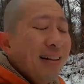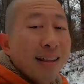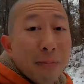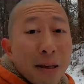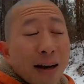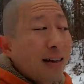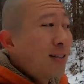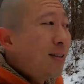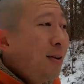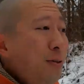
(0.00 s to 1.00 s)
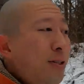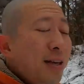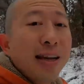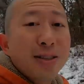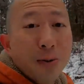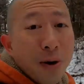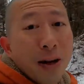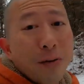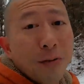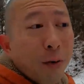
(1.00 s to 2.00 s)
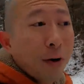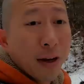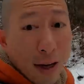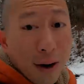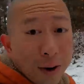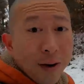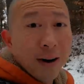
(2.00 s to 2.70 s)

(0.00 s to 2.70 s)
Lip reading: That'd be like 2 skates a week for a year.